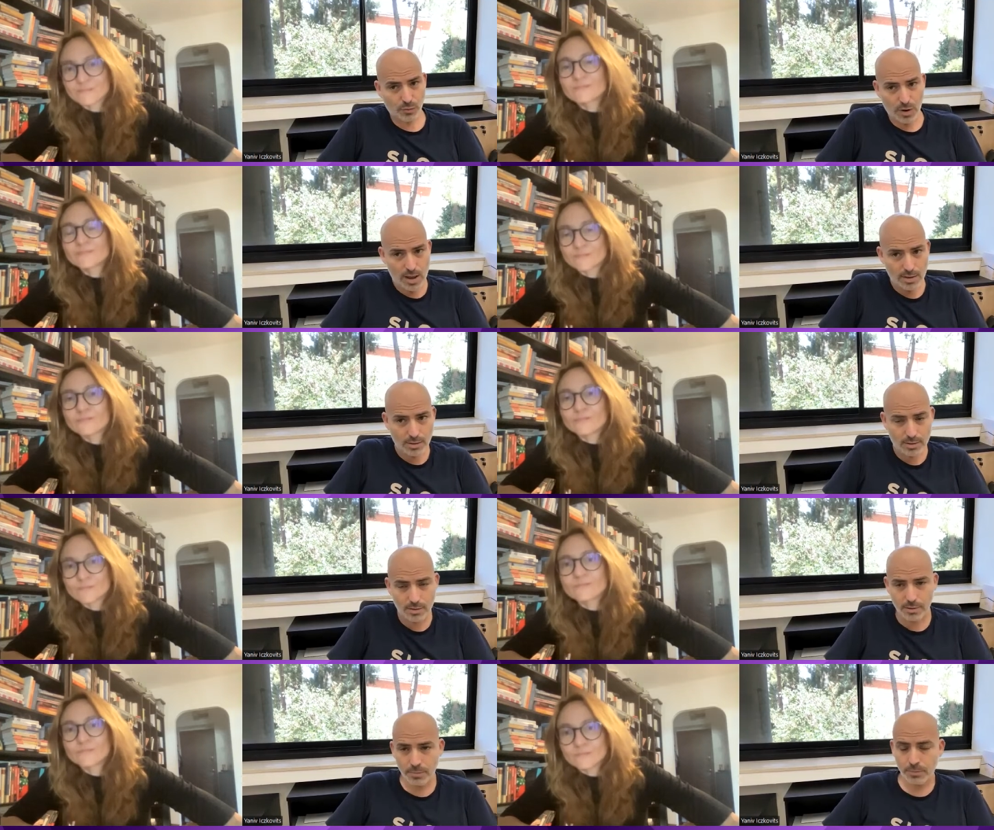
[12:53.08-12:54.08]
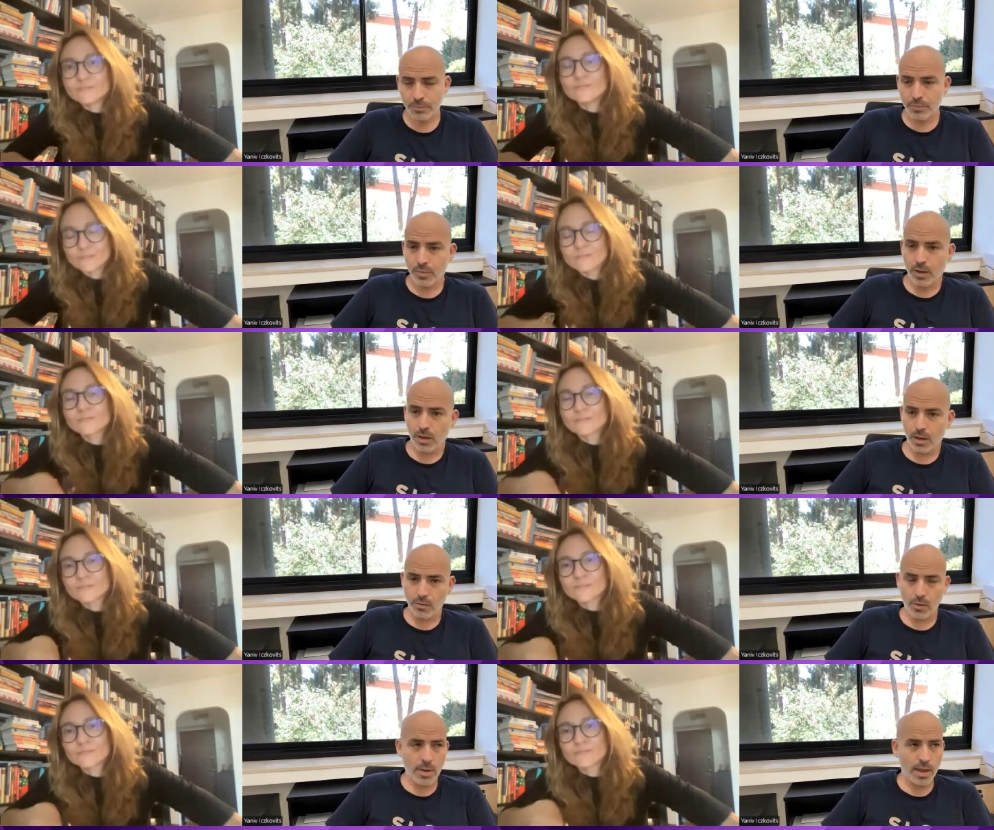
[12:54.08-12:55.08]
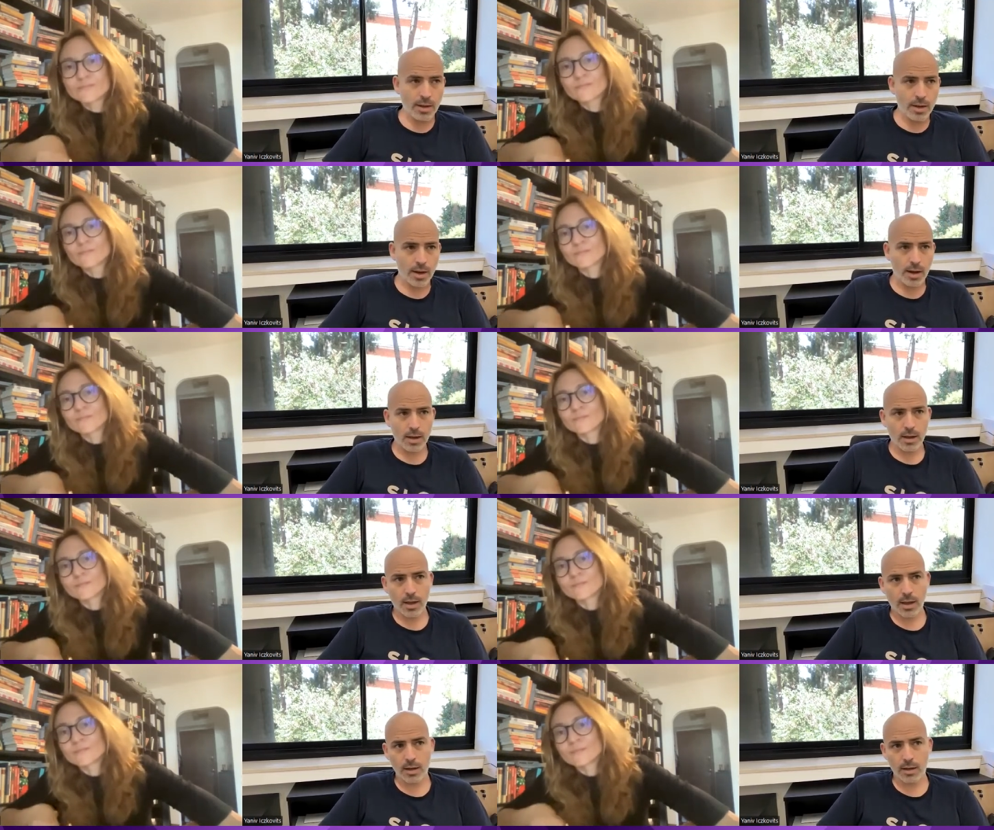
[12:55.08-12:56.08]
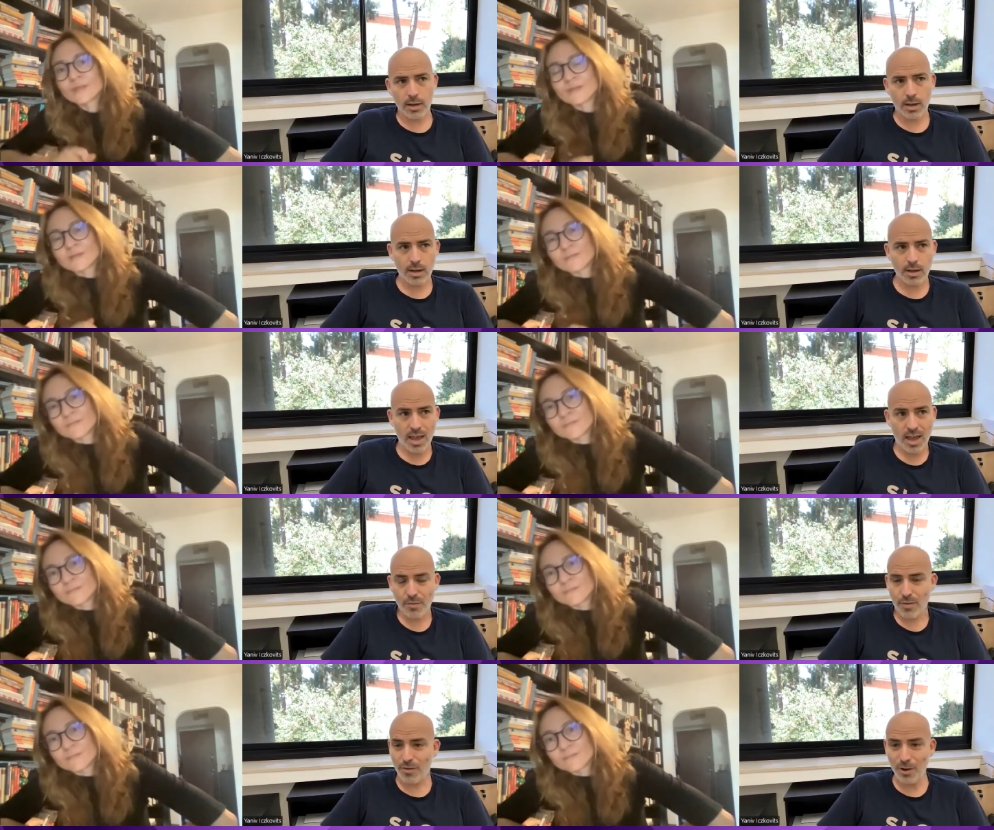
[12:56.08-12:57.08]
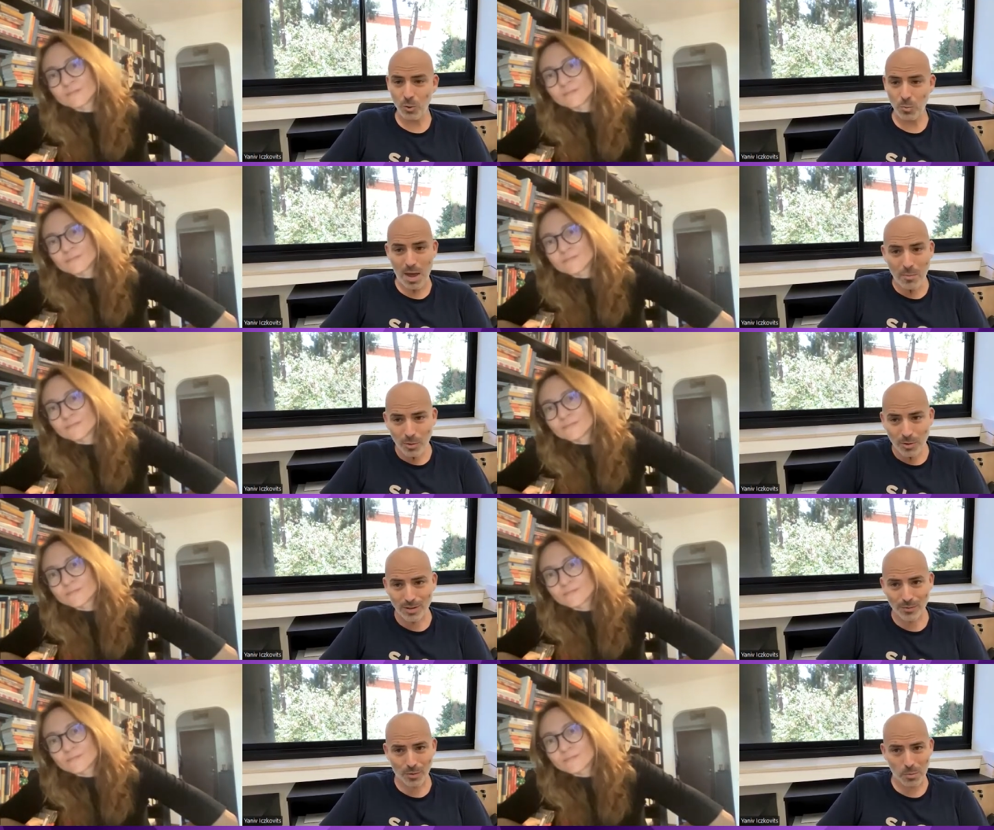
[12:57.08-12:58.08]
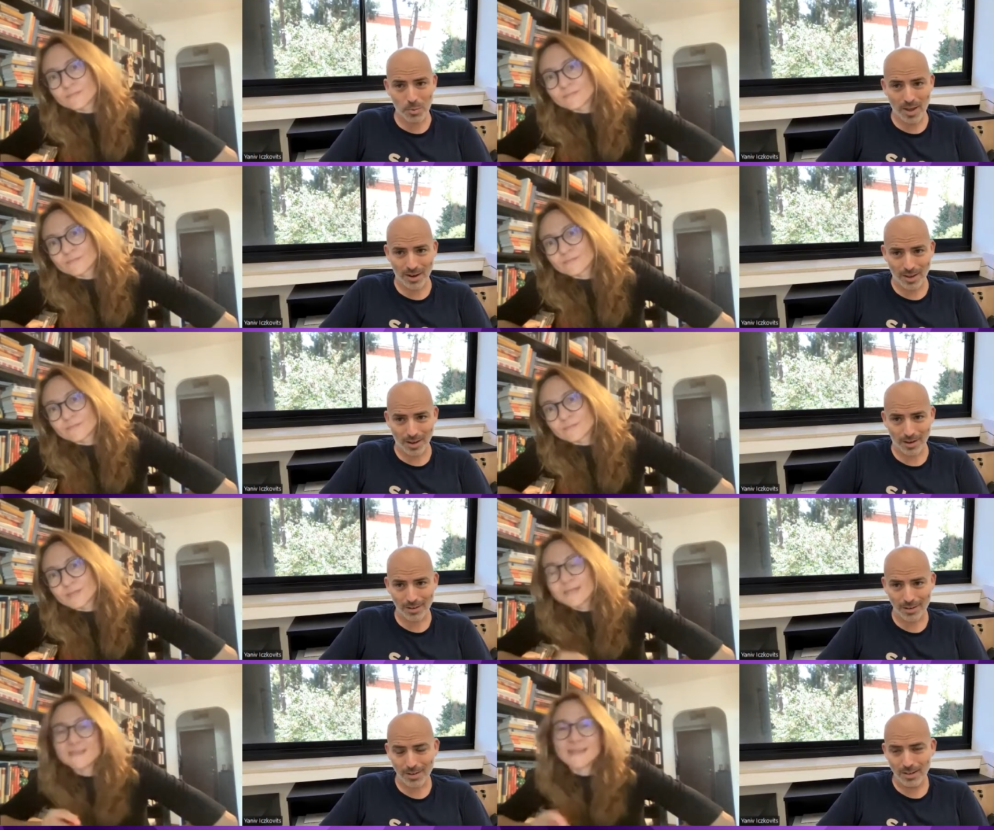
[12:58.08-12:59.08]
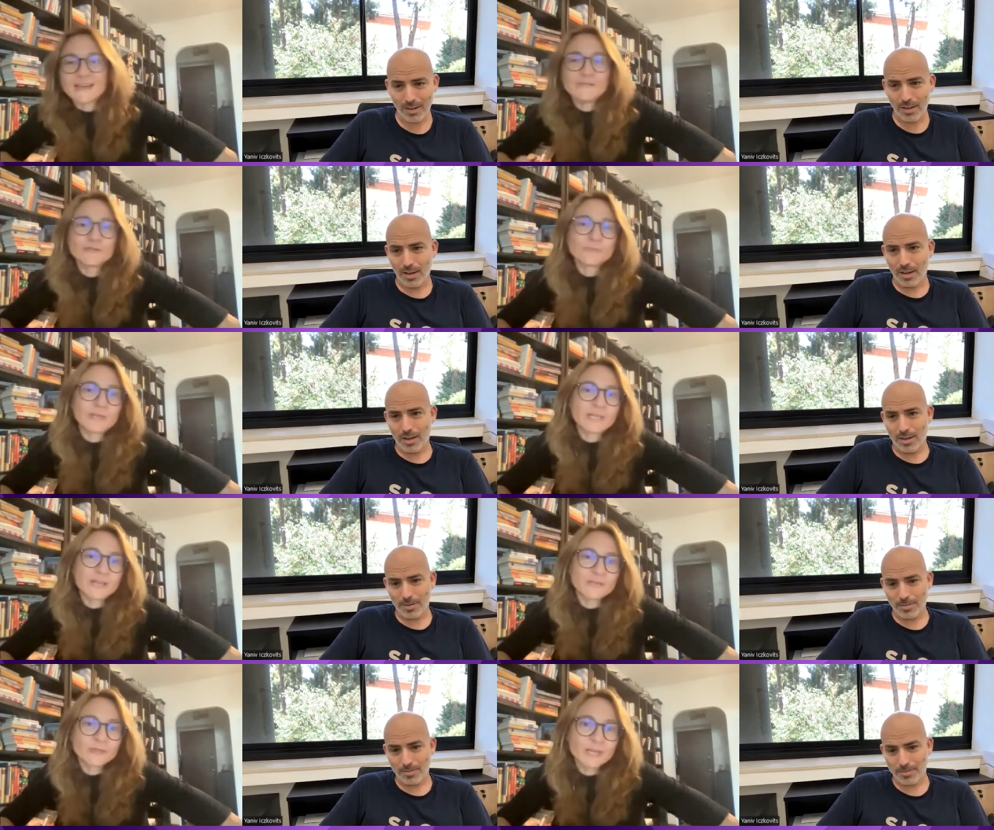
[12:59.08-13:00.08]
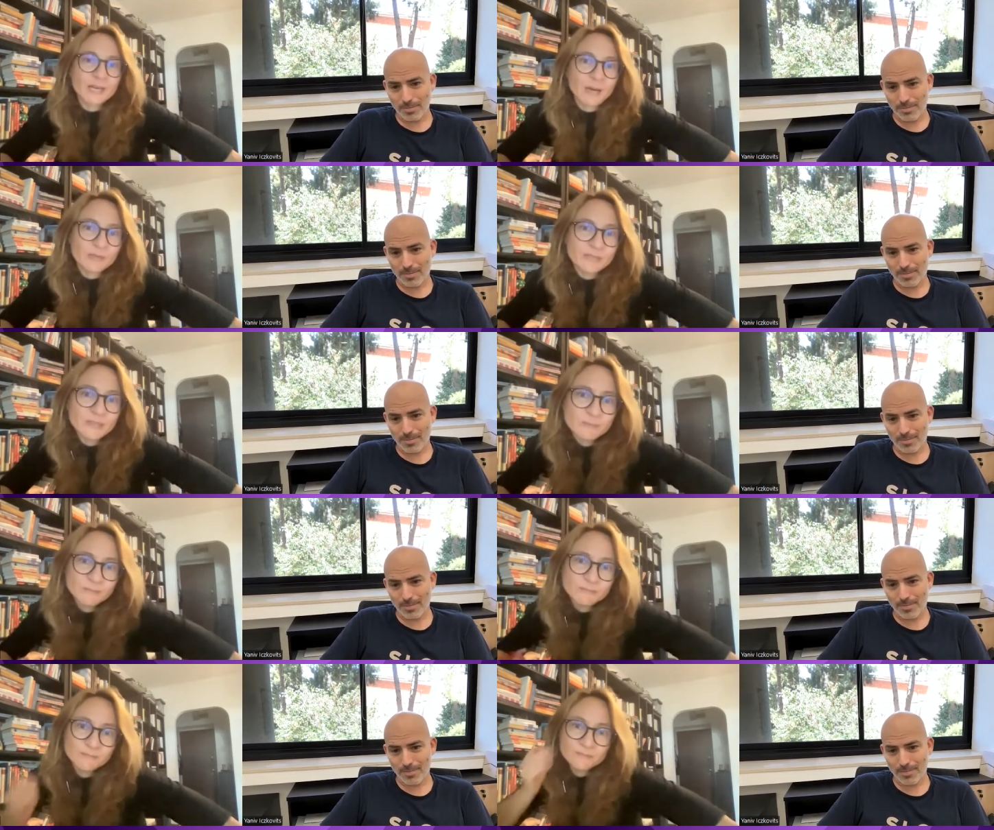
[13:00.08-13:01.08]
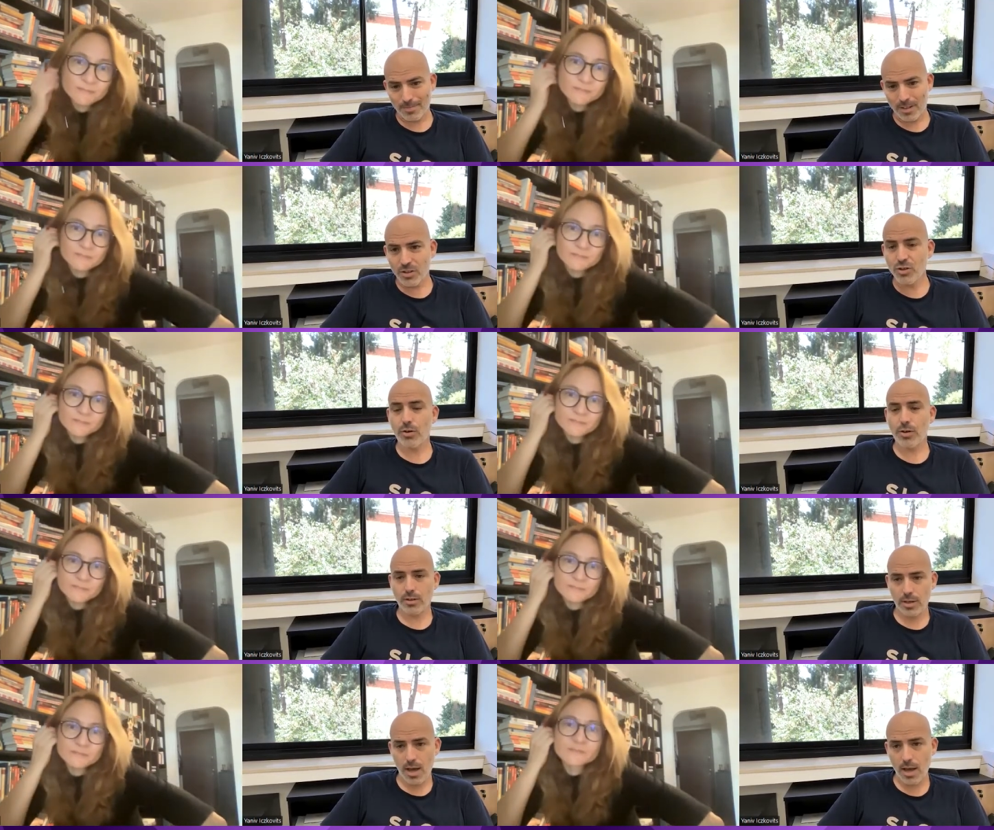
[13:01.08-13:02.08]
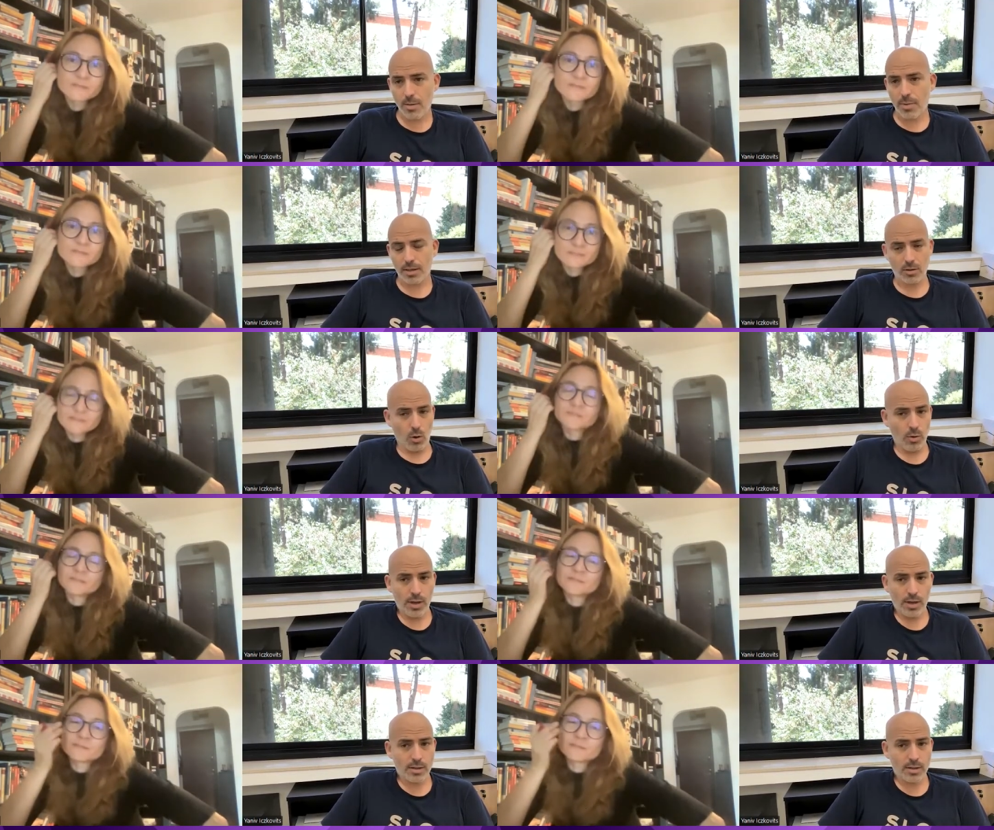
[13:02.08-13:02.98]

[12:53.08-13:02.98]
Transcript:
Speaker 1: friends mm-hmm. in Romania, and uh, they have very good memories from Romania.
Speaker 2: They left Romania during communism.
Speaker 1: During yeah, but only in the